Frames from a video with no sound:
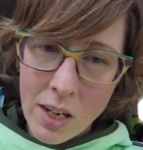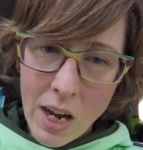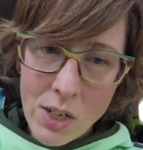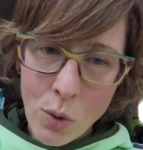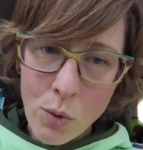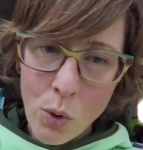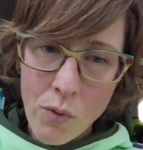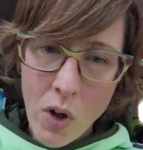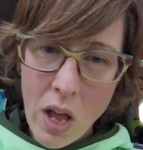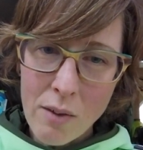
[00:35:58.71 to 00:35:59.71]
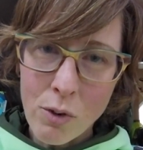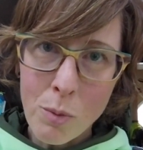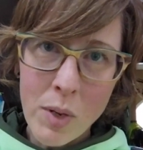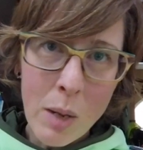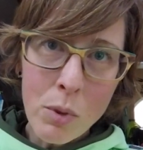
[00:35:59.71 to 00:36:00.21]
I don't know if I'll ever
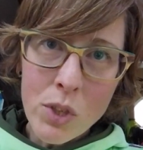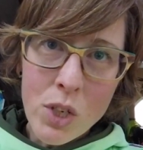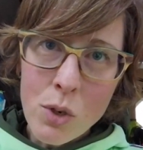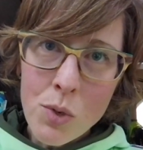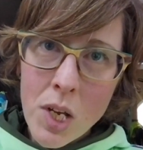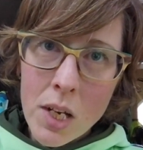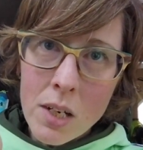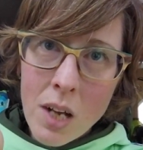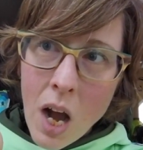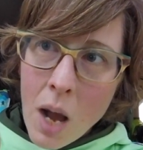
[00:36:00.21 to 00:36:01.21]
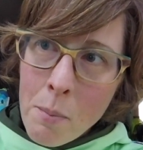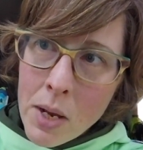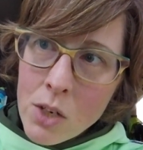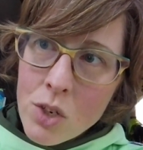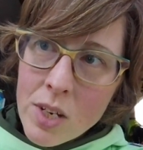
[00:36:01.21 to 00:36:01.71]
be able to use it. I
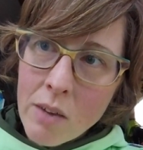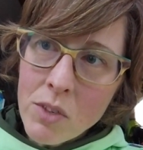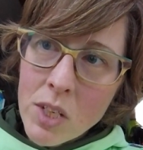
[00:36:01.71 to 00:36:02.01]
may just have to